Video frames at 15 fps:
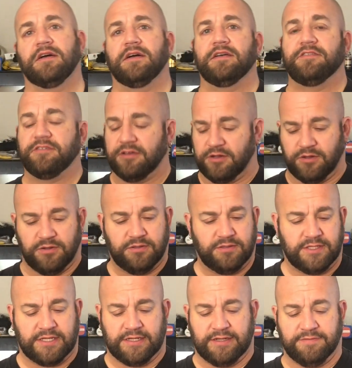So
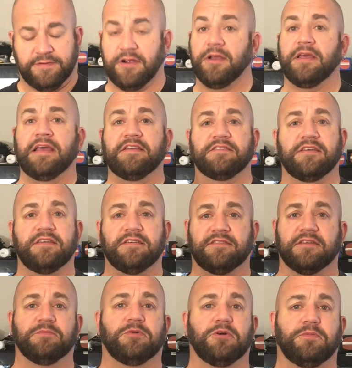uh, very easy,
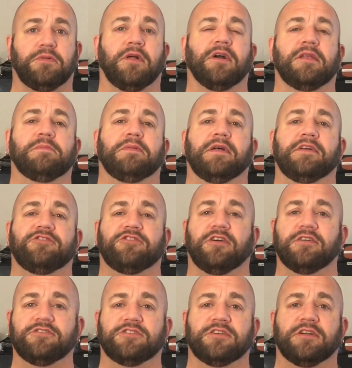simple plug and play
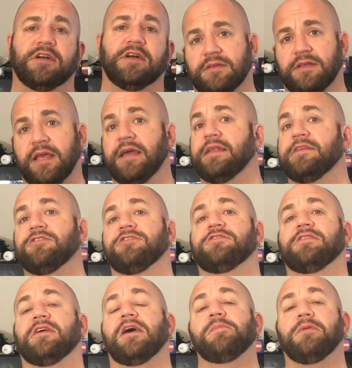charger. And in just
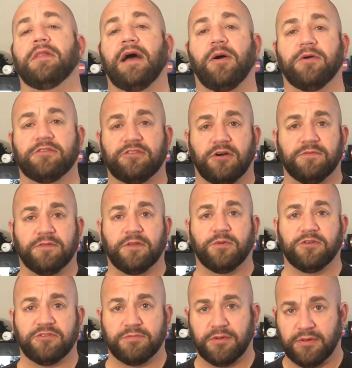a couple hours, hopefully
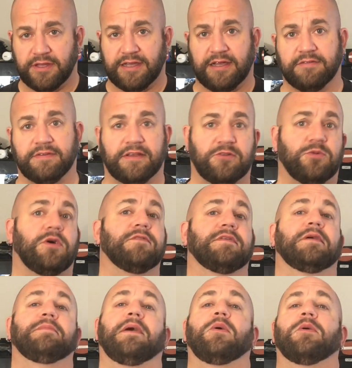we should be able to have a 12
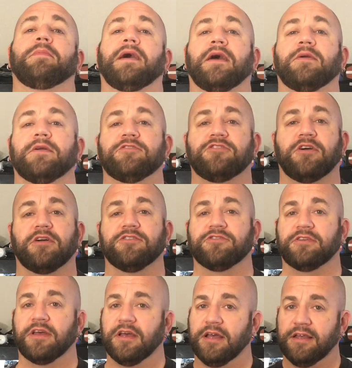amp hour battery
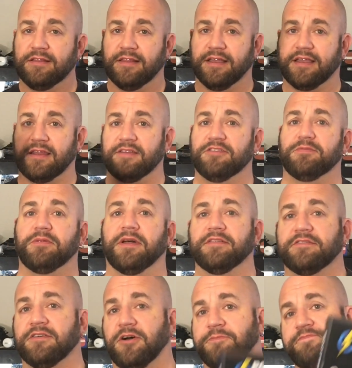charged lickety split.
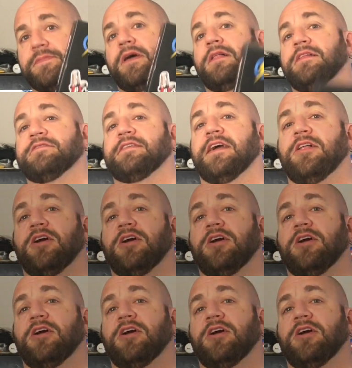So let's take a